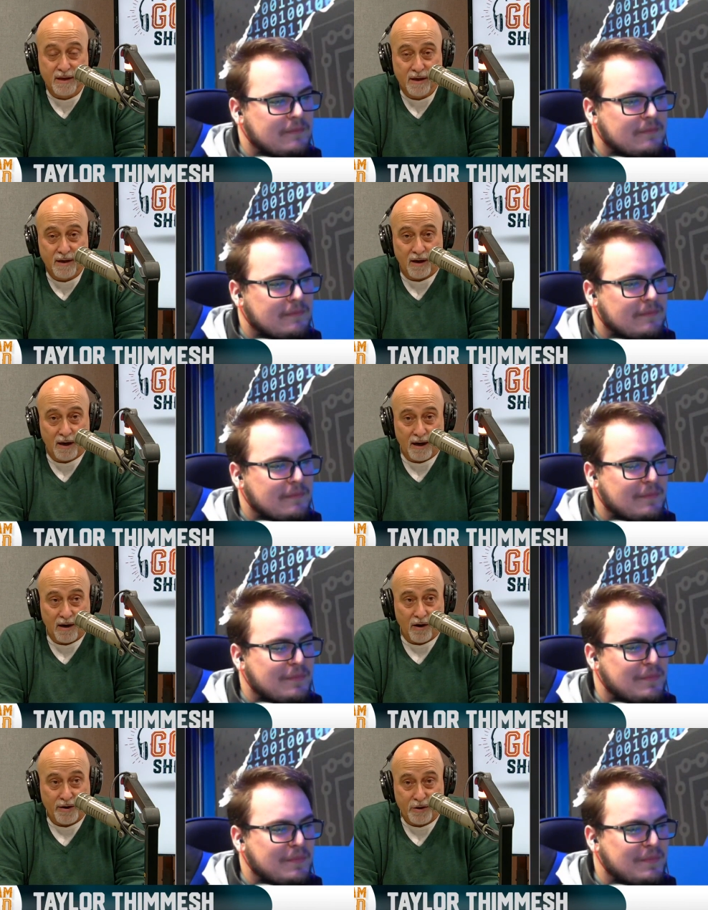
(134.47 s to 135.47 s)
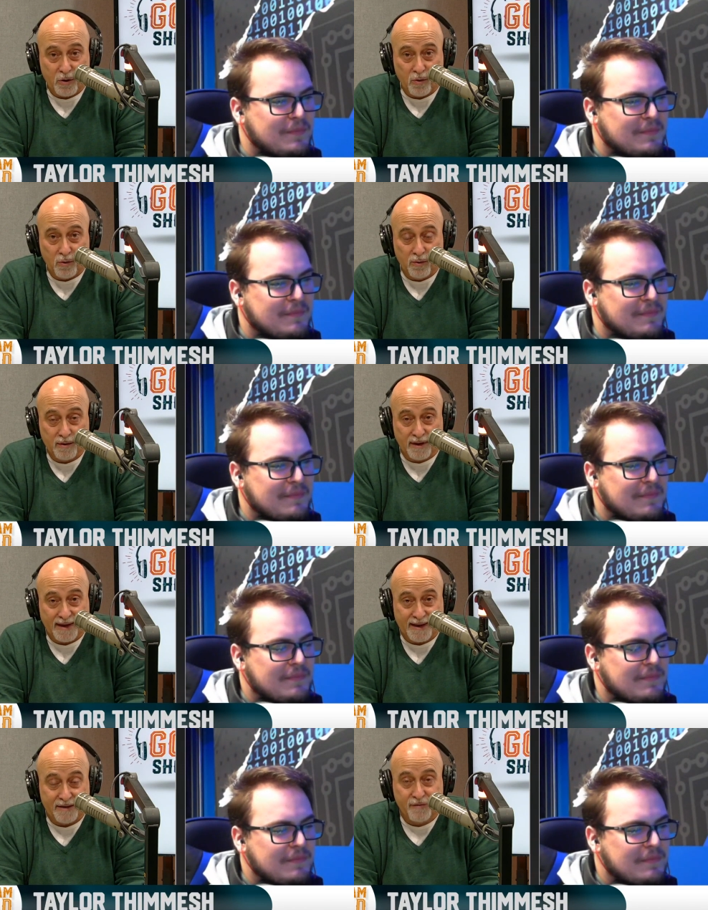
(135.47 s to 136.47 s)
Speaker 1: uh, are you like
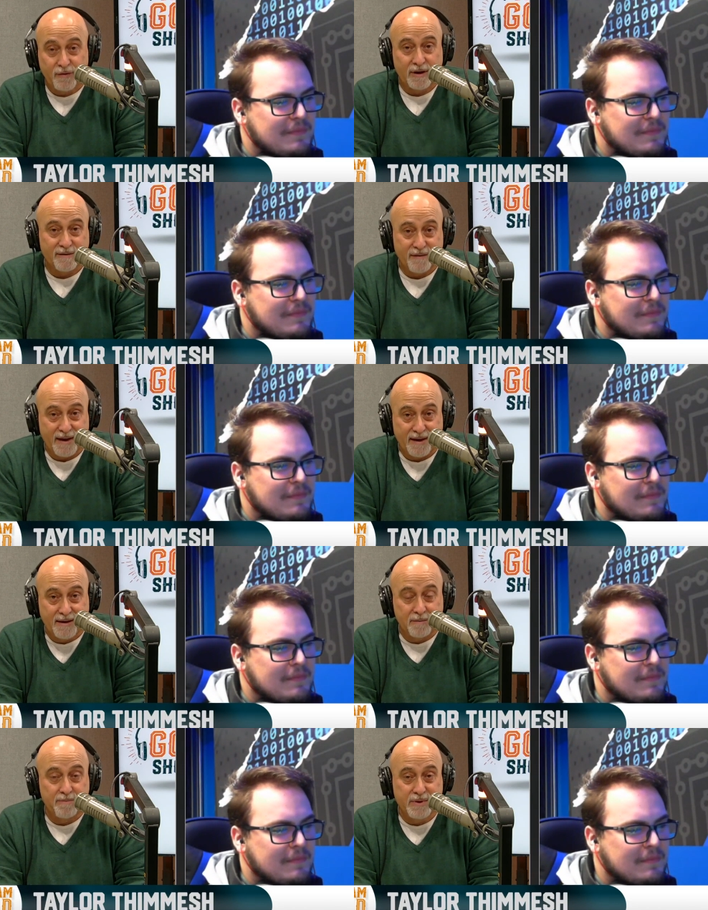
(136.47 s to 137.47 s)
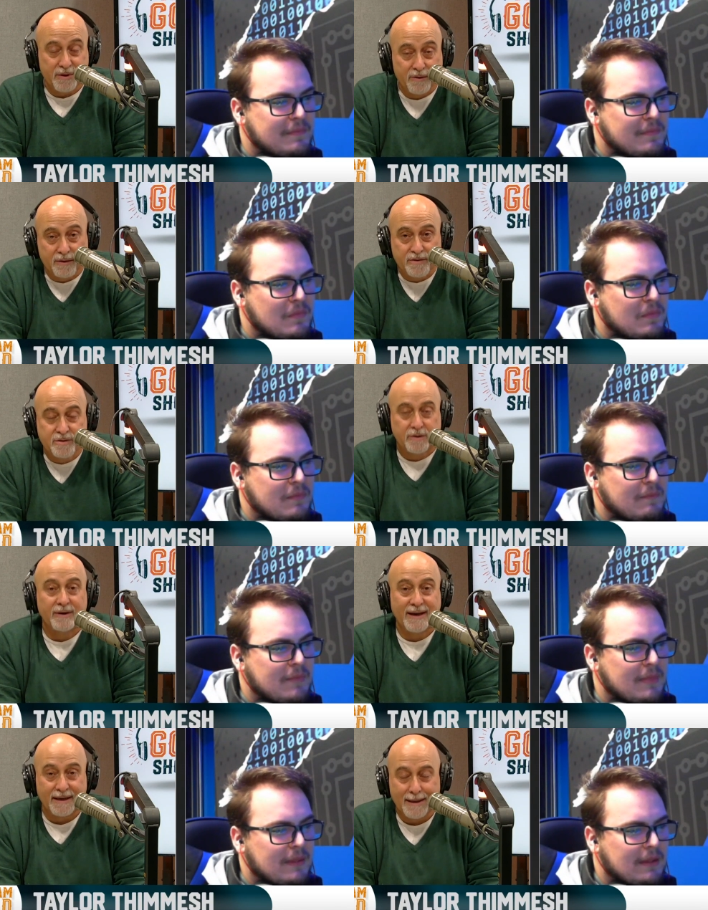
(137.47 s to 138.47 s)
in front of a computer
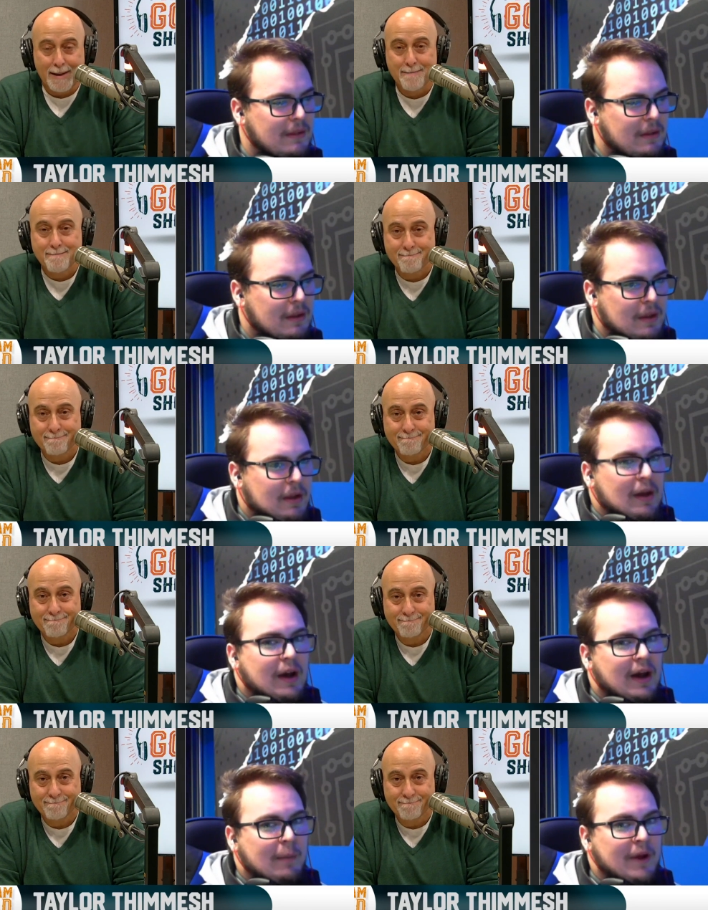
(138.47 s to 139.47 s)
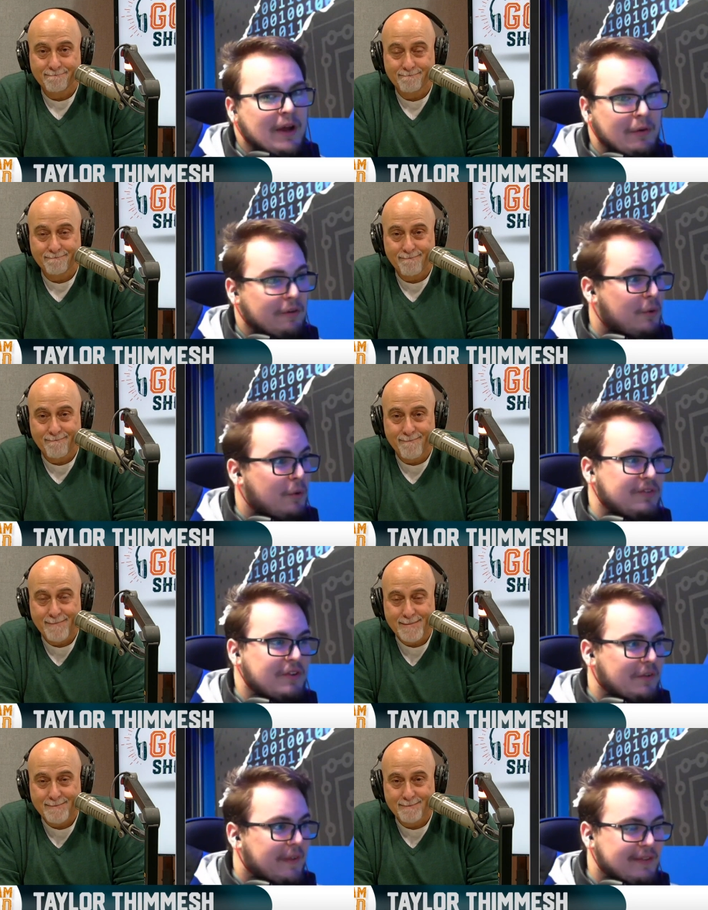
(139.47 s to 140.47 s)
screen? Um,
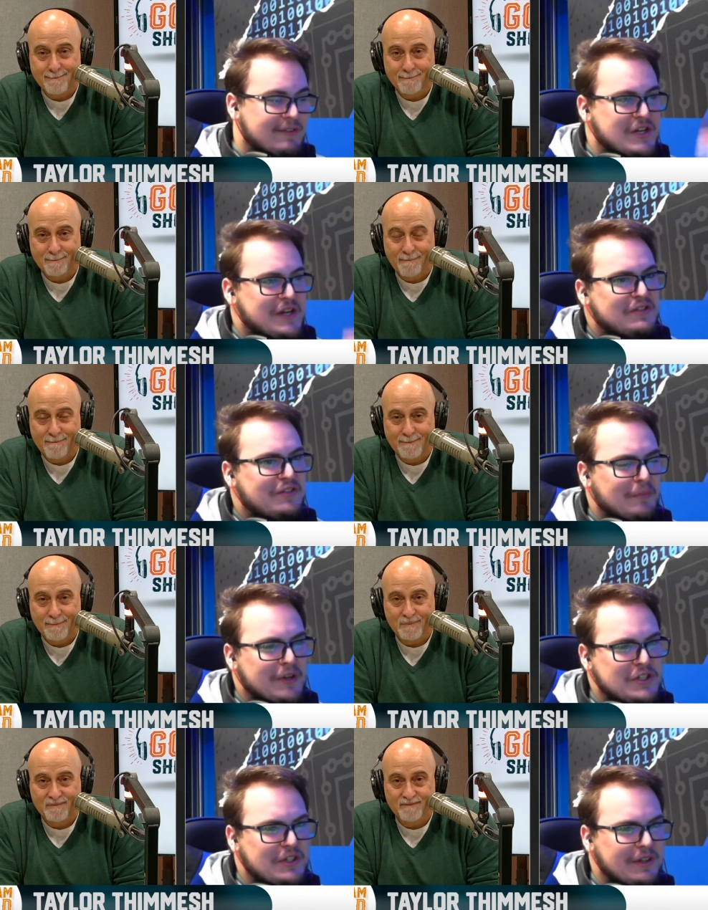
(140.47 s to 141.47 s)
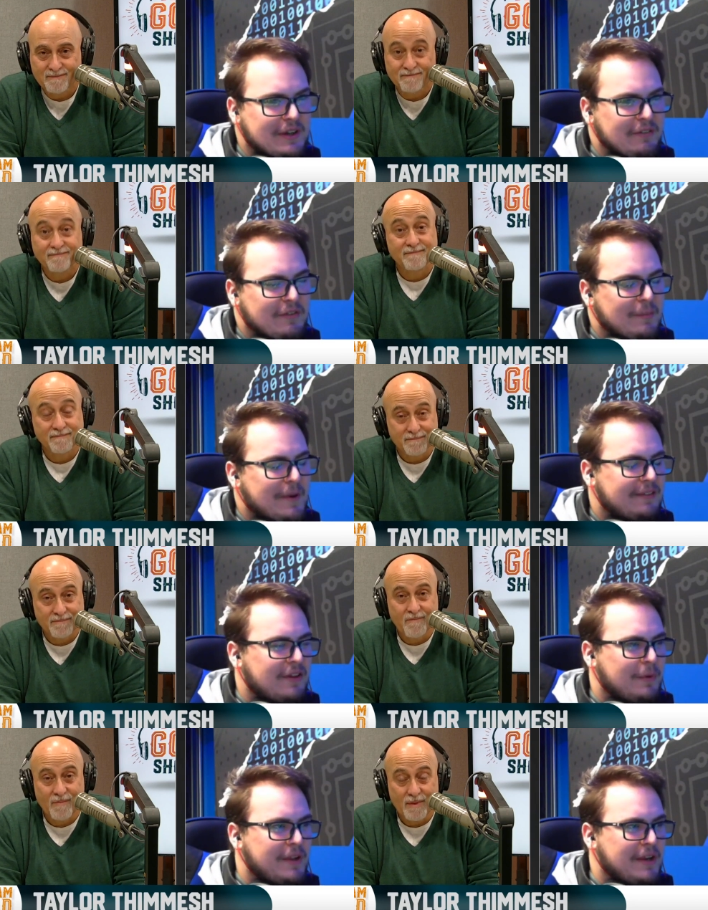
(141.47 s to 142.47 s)
Speaker 2: well, of course, you know that's changed so much uh,
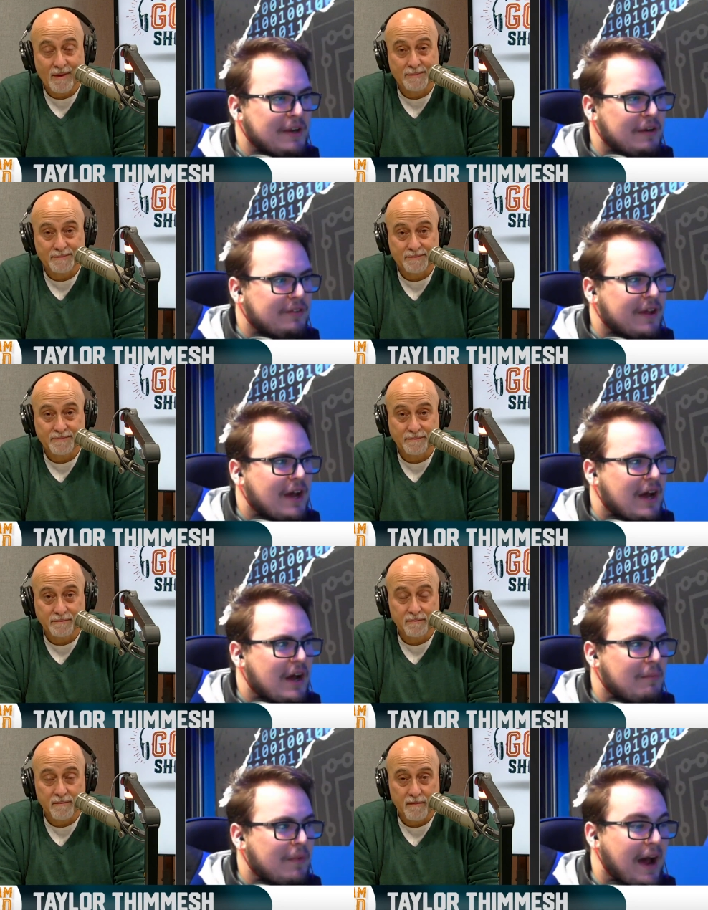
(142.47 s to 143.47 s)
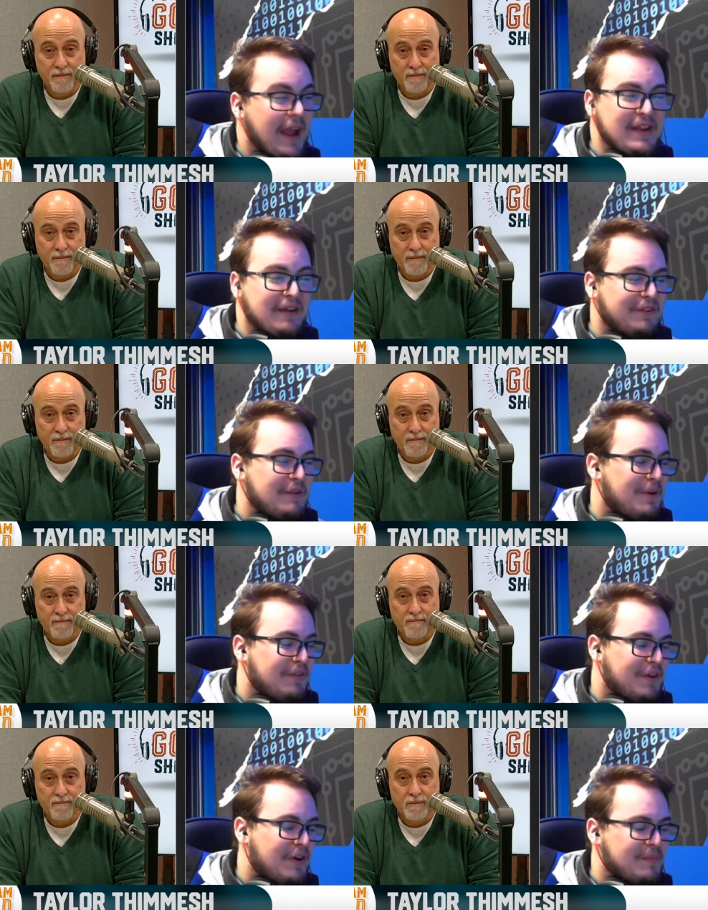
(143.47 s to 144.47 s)
for the past couple years. Um, I
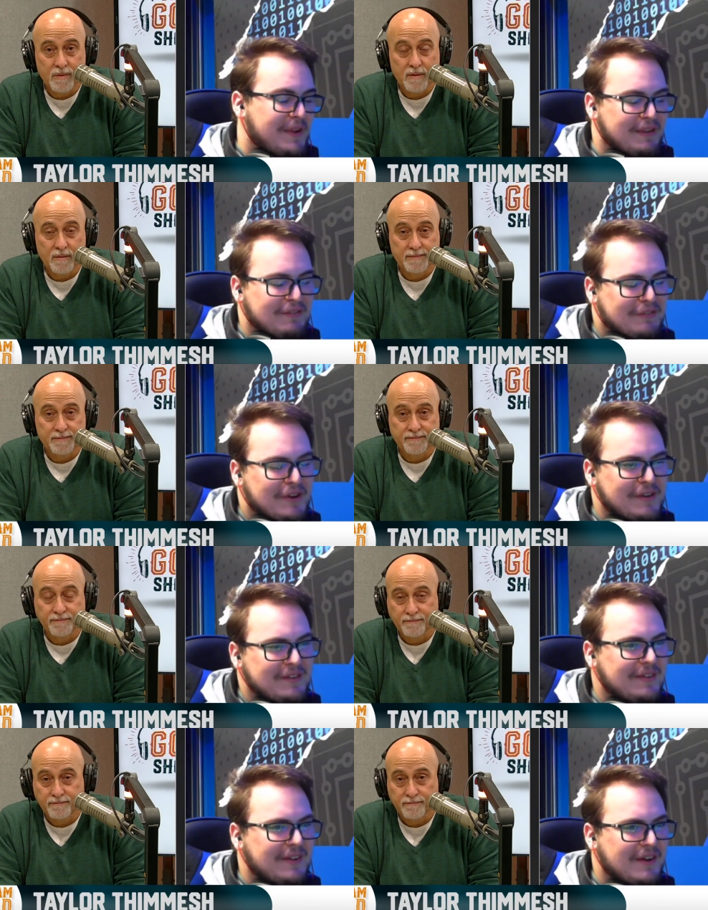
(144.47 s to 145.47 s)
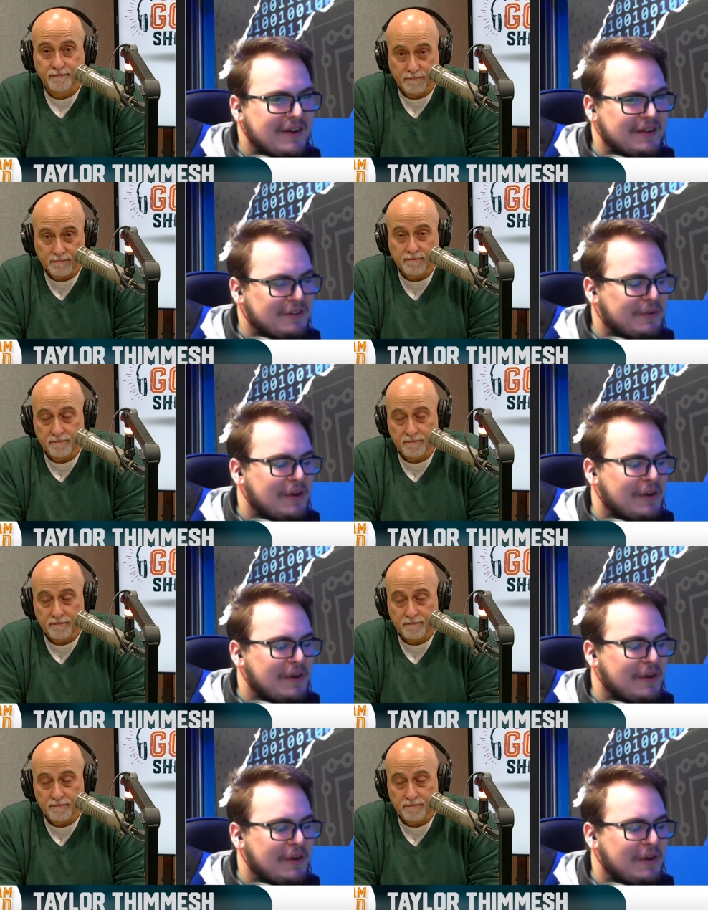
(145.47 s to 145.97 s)
definitely prefer being in front uh,